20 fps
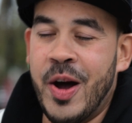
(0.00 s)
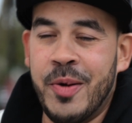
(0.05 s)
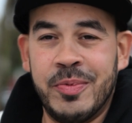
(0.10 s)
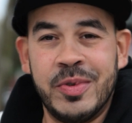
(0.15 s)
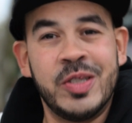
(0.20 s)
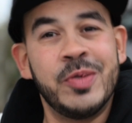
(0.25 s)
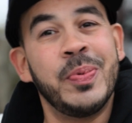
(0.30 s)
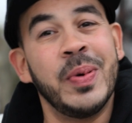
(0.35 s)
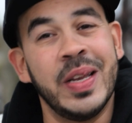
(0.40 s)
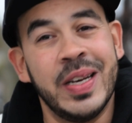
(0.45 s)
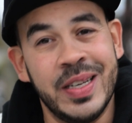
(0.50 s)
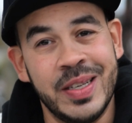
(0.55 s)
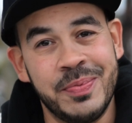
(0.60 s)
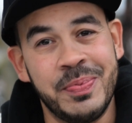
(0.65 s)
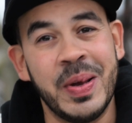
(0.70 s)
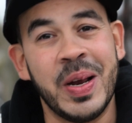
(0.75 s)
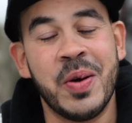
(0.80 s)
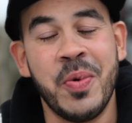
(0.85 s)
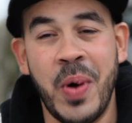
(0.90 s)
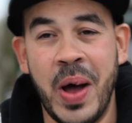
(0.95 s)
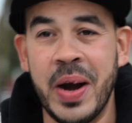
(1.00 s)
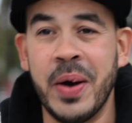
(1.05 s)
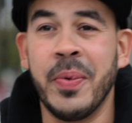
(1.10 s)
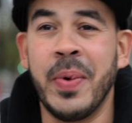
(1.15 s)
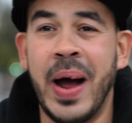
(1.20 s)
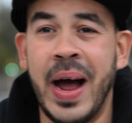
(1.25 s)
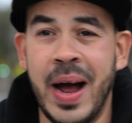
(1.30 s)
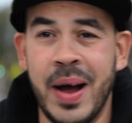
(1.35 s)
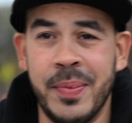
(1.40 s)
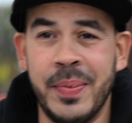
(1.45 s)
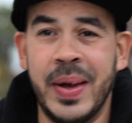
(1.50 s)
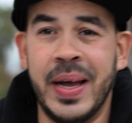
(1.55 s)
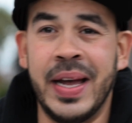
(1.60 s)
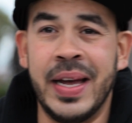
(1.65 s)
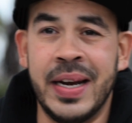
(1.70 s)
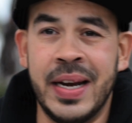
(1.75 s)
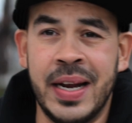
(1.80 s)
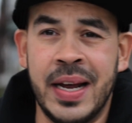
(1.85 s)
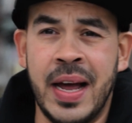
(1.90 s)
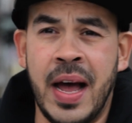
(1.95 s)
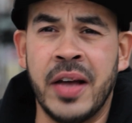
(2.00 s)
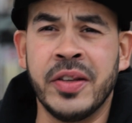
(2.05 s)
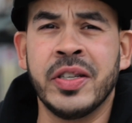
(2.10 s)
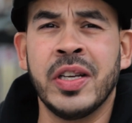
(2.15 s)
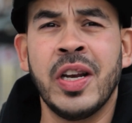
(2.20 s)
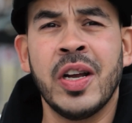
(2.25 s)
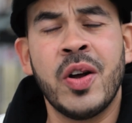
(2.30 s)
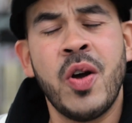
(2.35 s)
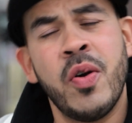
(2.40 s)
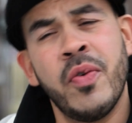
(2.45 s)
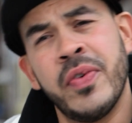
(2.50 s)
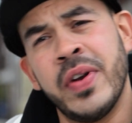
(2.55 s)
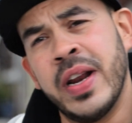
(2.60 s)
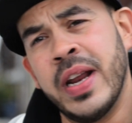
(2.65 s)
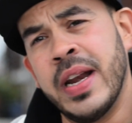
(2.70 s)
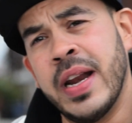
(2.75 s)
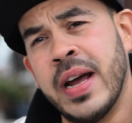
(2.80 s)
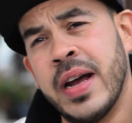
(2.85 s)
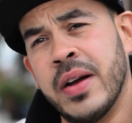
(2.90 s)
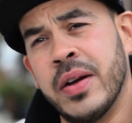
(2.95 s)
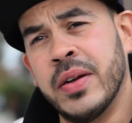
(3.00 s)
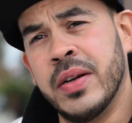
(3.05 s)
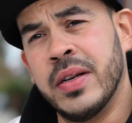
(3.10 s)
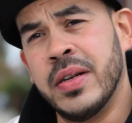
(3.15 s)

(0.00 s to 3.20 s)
It's been quite a while, man. How's it look over there now?